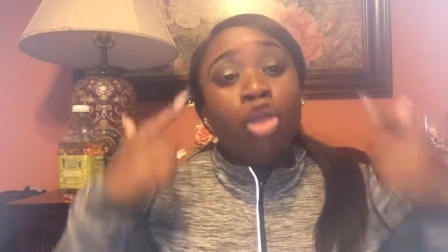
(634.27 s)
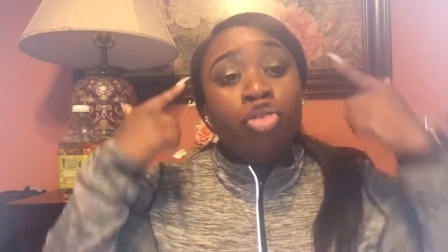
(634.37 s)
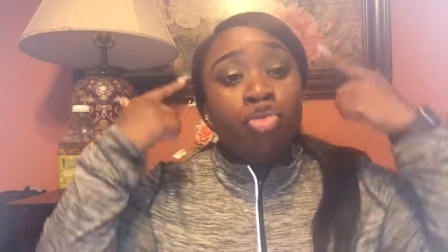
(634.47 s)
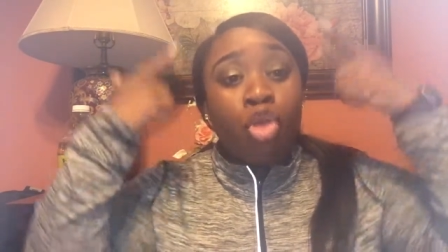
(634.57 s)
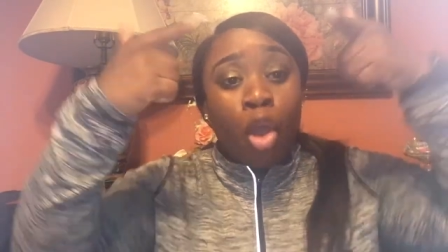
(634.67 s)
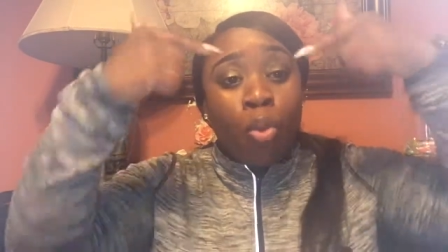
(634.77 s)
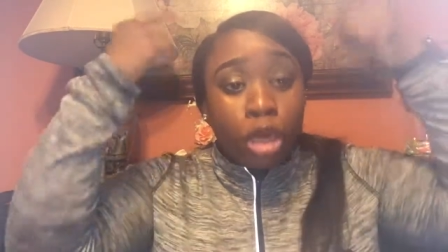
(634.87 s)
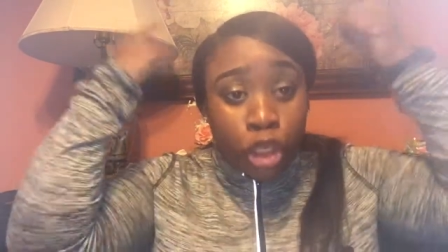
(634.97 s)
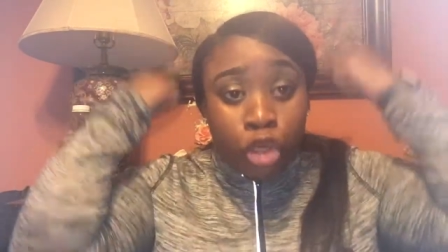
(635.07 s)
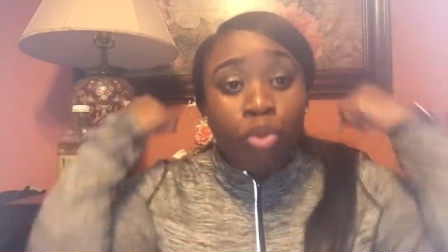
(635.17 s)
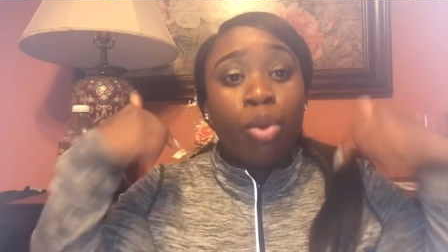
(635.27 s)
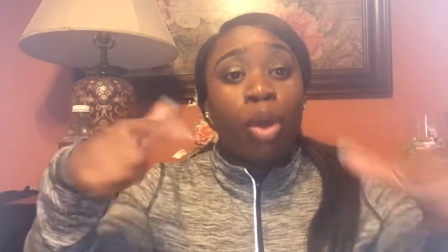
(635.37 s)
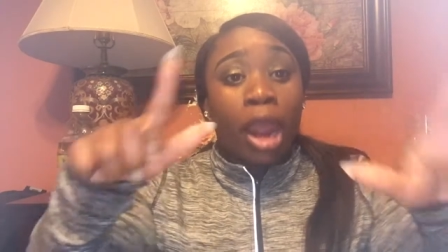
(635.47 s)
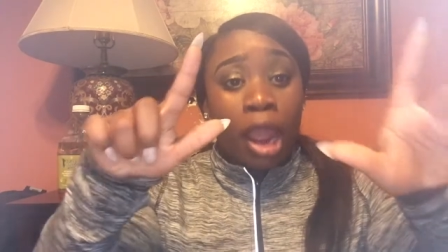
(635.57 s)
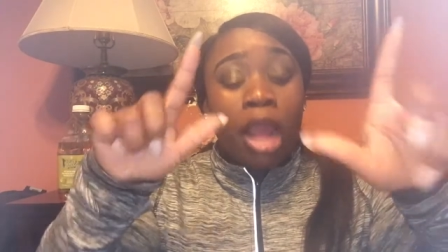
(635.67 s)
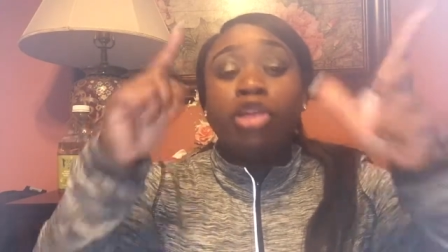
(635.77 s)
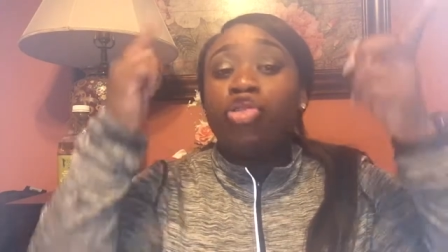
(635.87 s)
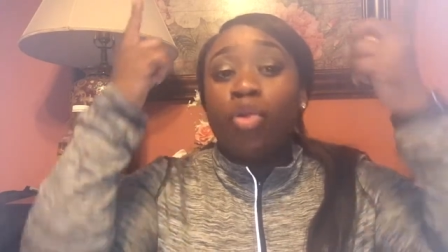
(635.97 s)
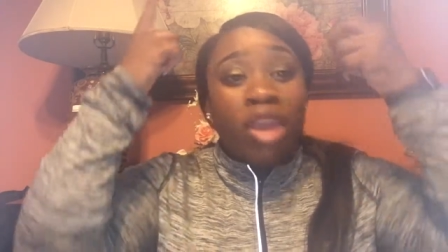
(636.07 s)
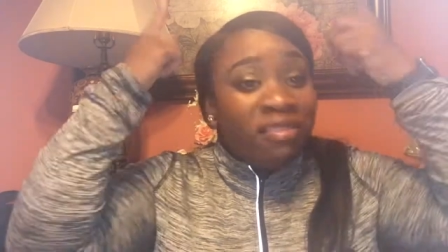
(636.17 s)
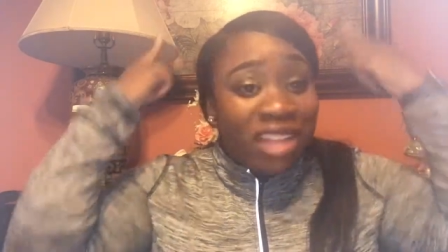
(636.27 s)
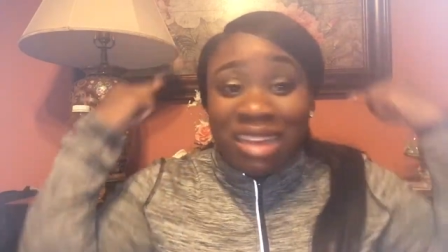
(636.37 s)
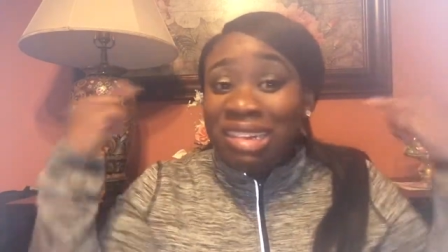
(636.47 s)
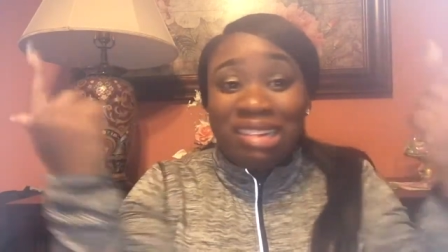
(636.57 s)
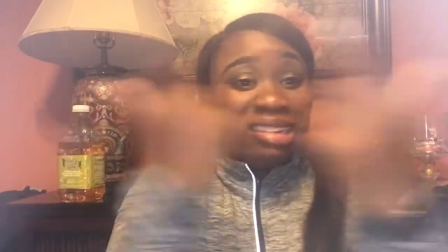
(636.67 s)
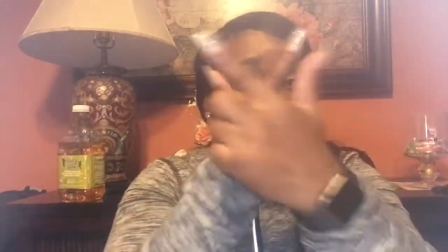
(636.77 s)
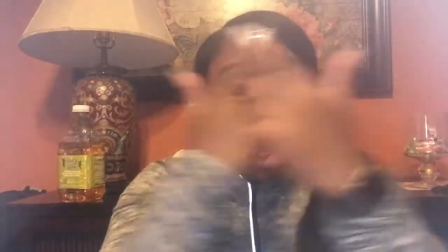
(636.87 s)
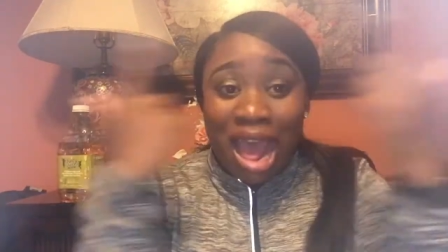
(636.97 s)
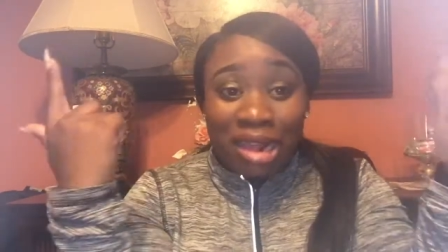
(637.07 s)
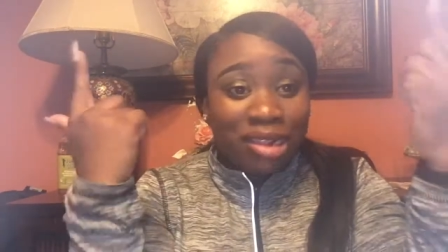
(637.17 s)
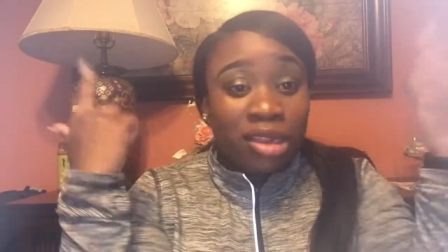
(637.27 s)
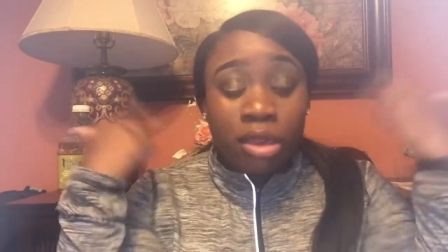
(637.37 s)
You know what you want. So if this is not